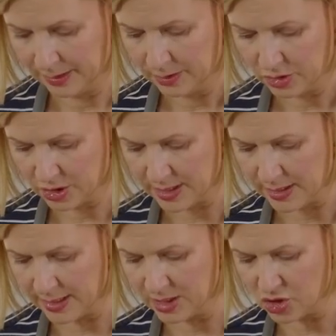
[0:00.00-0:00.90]
Just a
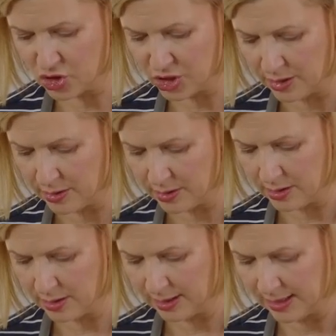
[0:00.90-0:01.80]
nice
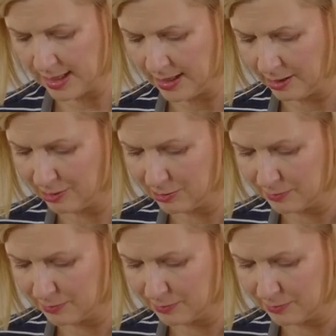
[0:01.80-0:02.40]
sheer layer.